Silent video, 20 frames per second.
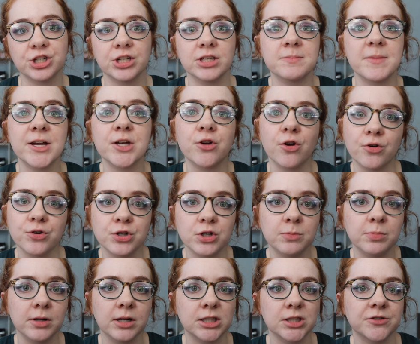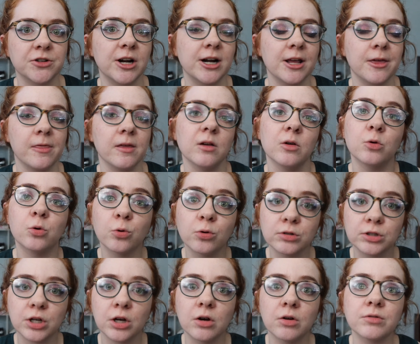It's my go-to blush for anything cool
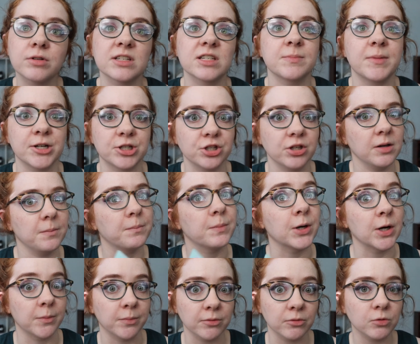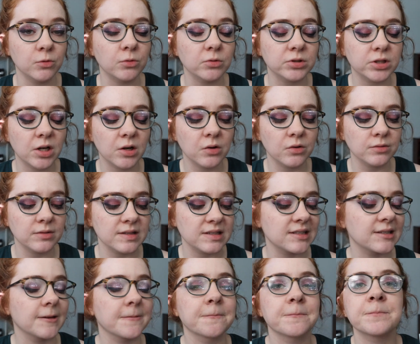toned, especially purple cool tones.